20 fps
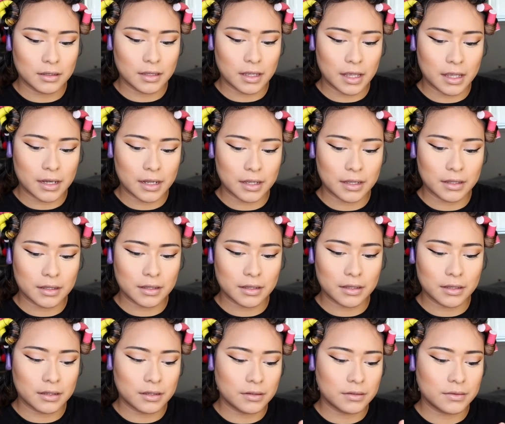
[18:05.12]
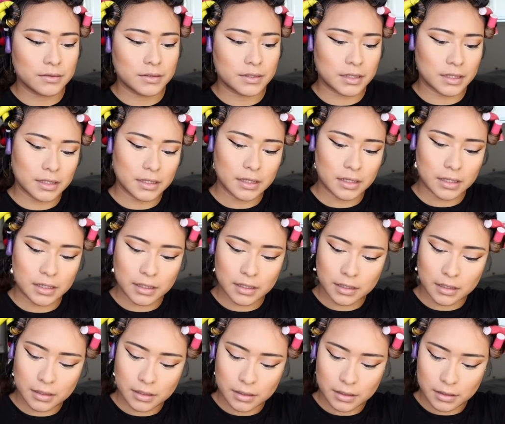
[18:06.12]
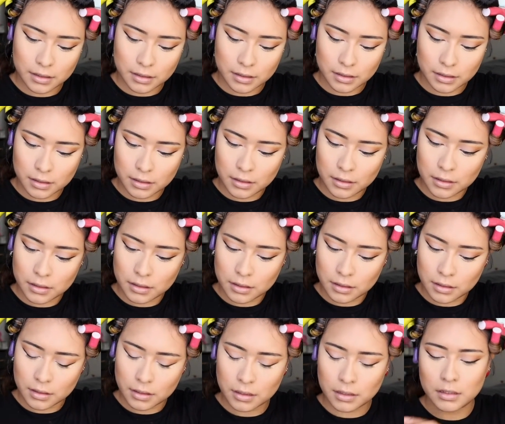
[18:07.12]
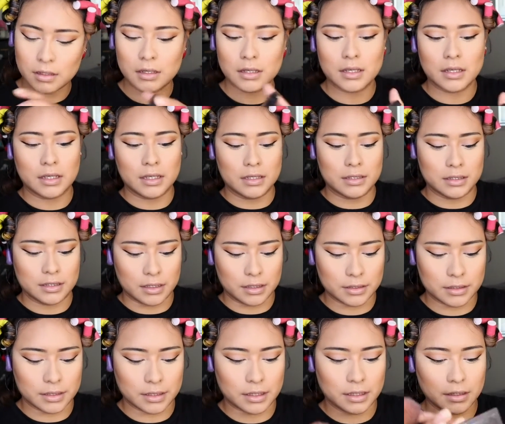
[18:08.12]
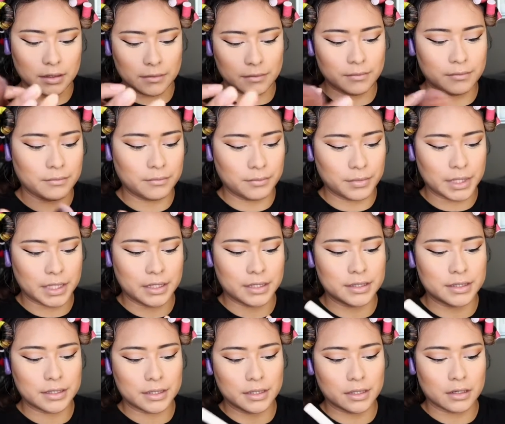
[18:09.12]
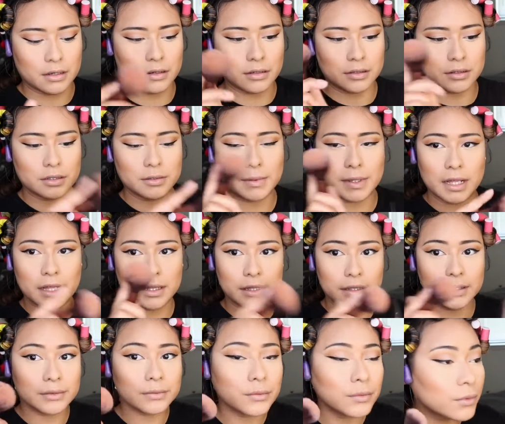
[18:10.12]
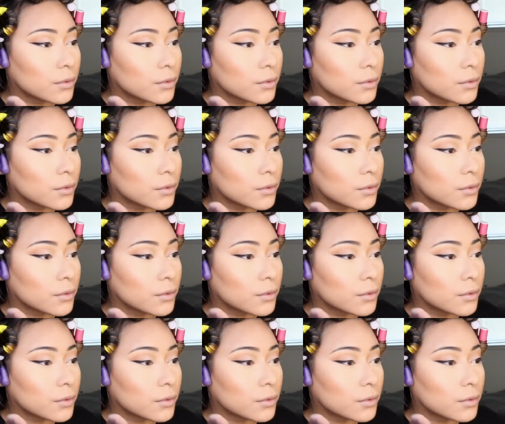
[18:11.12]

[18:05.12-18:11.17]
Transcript: And I use it in, it's not saying, but it's the contour palette.